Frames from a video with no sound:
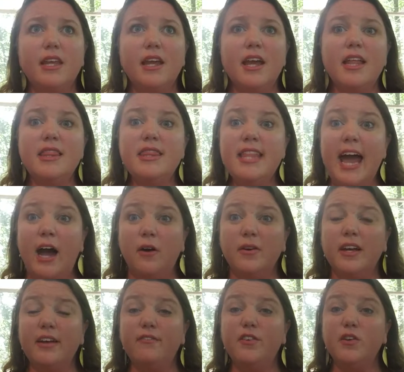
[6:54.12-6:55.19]
Now,
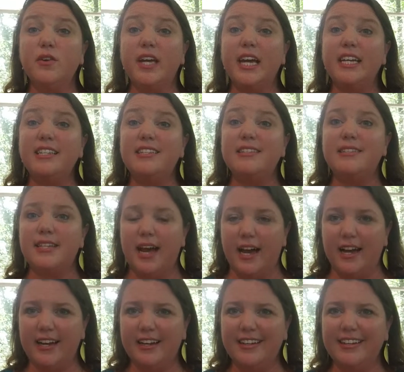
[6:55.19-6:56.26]
if you get
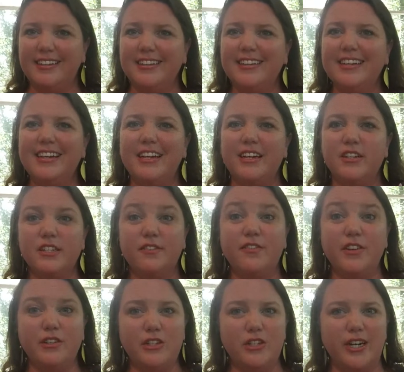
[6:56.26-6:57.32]
stuck, here's a
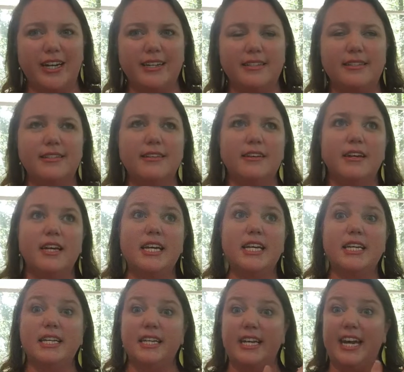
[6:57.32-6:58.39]
few tricks.
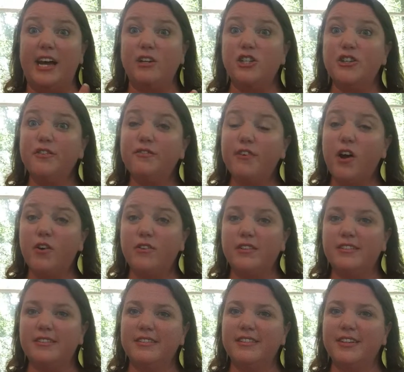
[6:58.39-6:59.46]
Get out your
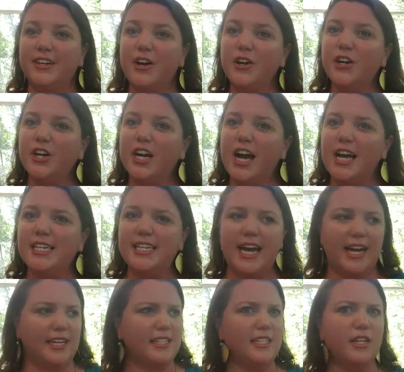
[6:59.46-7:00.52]
phone, go to your
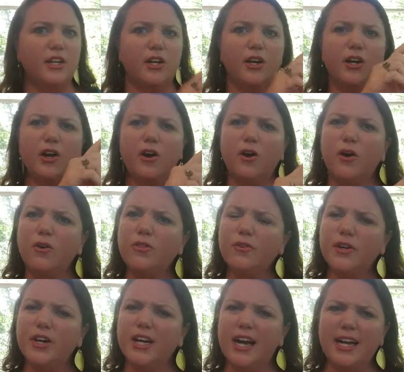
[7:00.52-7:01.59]
contacts, go
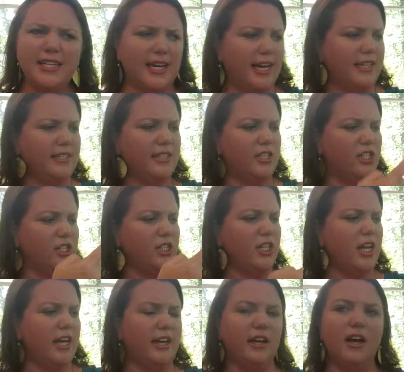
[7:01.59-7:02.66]
through your contacts, and just
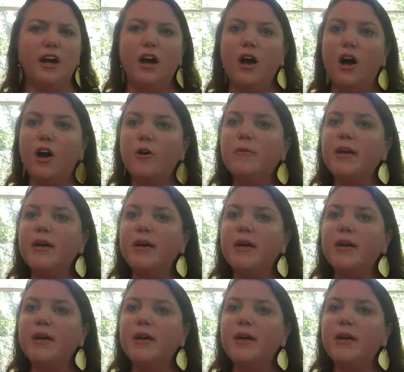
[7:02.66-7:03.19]
look. Oh my